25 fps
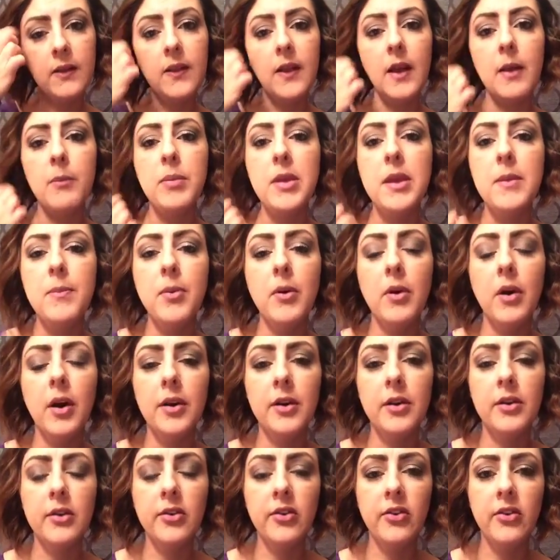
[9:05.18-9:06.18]
that people
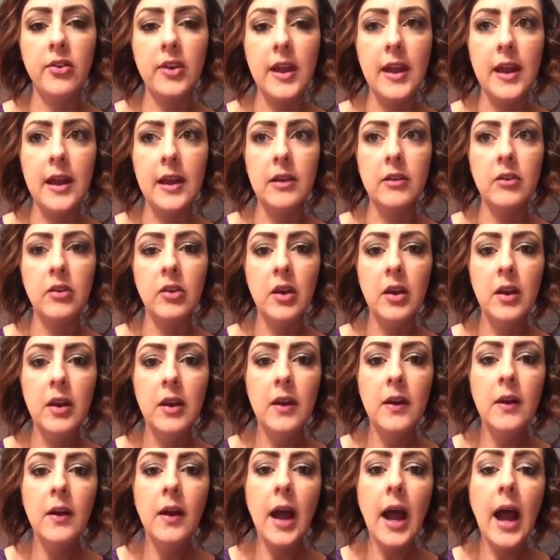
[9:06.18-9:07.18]
understand
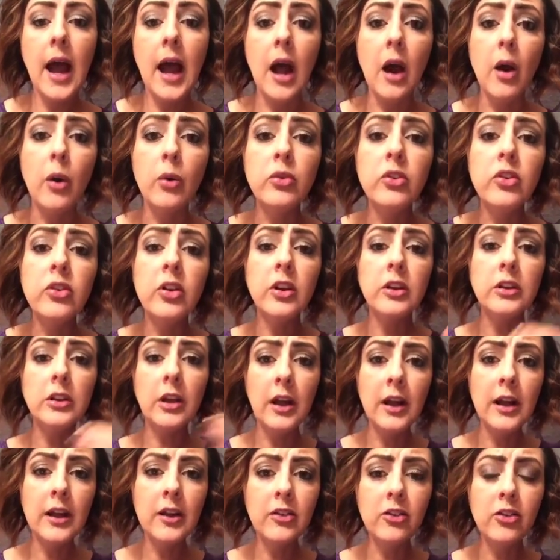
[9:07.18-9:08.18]
how to
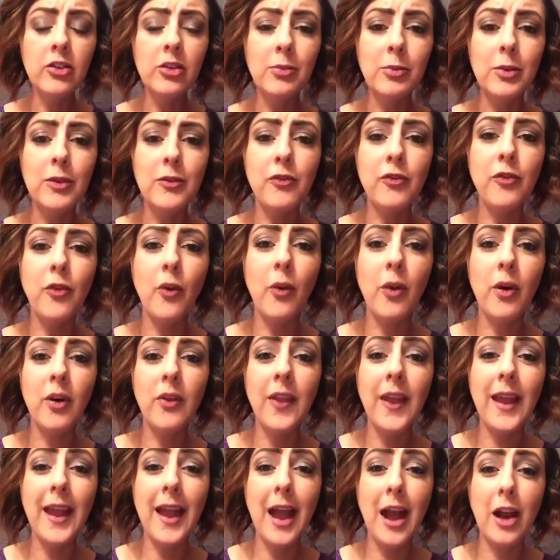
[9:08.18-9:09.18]
launch before
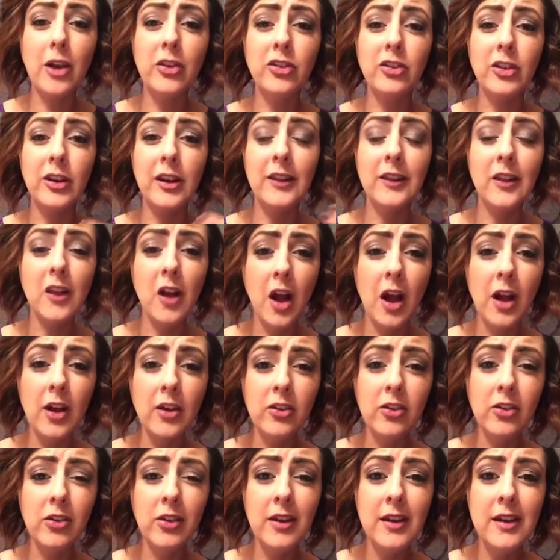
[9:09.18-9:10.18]
they actually
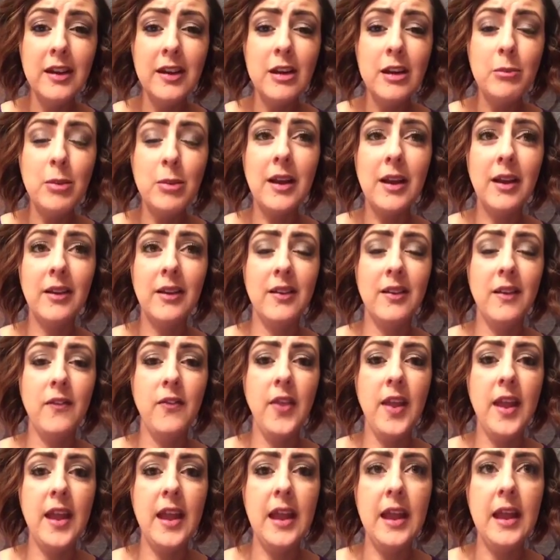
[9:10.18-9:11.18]
launch, because if
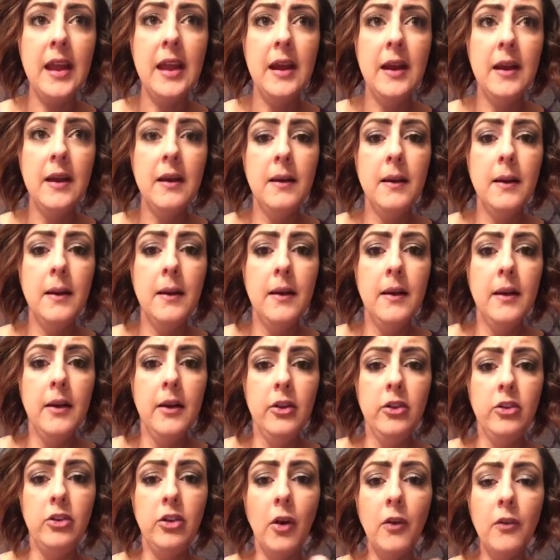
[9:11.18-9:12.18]
they
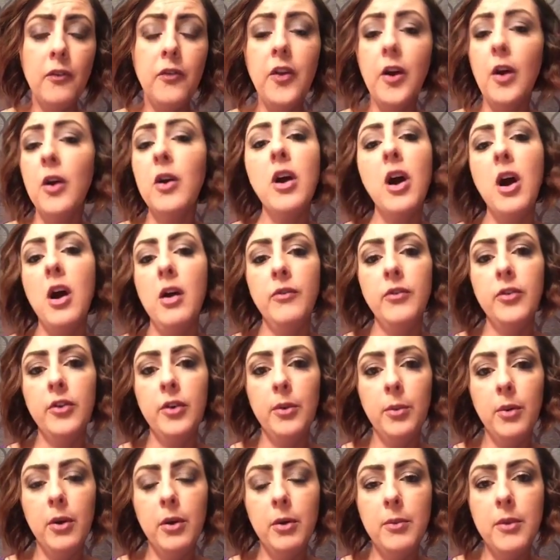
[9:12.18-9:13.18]
don't feel
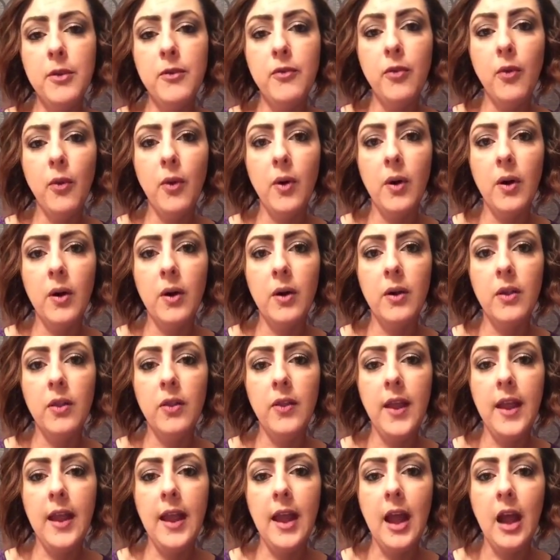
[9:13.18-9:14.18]
comfortable before
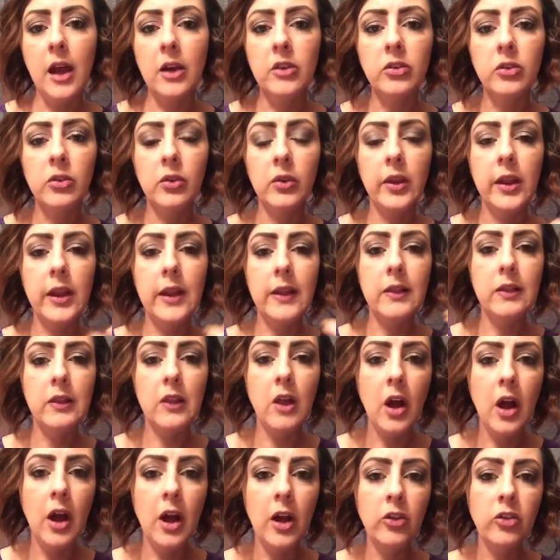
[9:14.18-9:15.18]
they actually
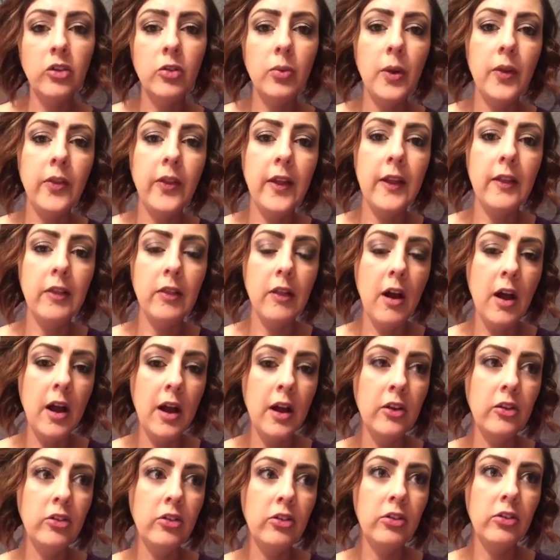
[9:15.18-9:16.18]
launch, when they
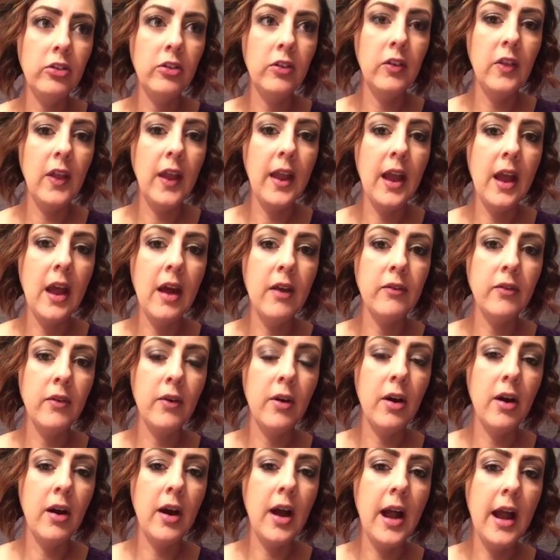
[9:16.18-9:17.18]
launch, they have
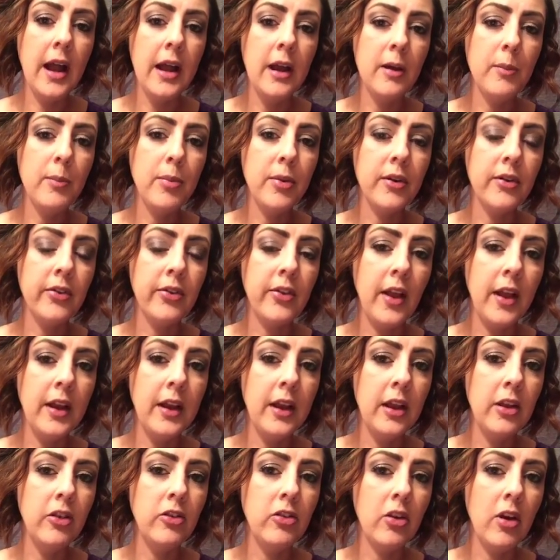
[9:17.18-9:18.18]
a higher
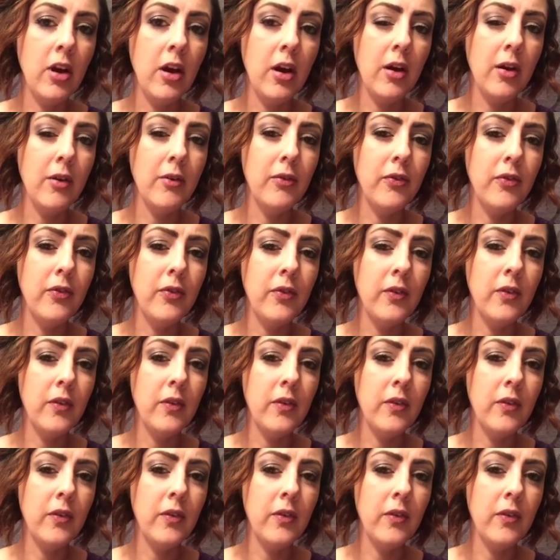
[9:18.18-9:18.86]
percentage of